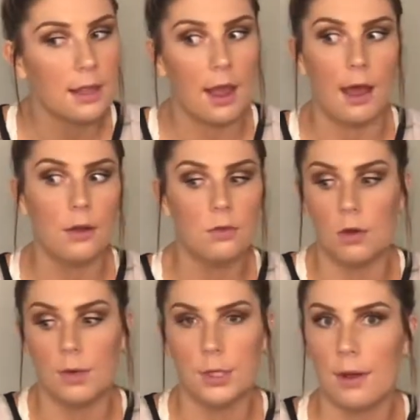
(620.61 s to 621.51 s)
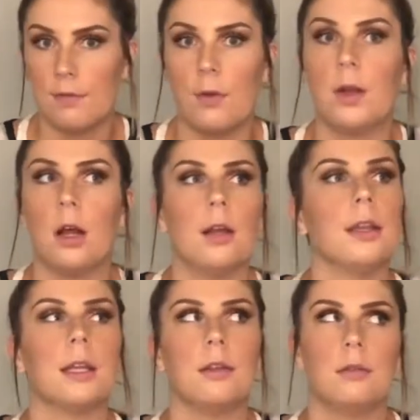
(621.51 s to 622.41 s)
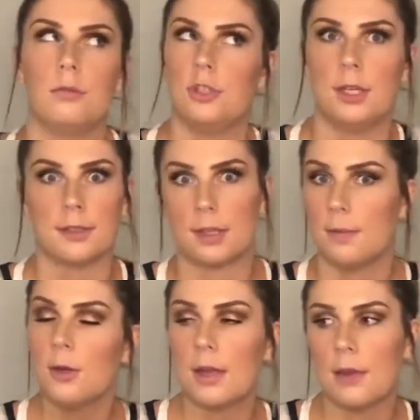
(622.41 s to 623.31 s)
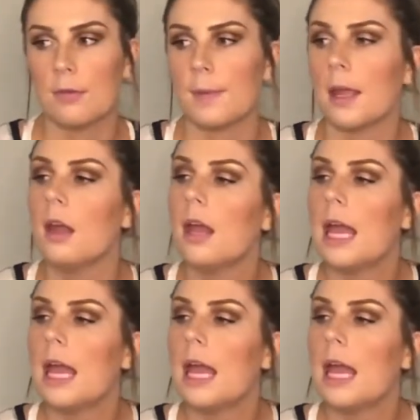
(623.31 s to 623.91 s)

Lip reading: Like, I don't know what you have going on. Like, she doesn't communicate with me.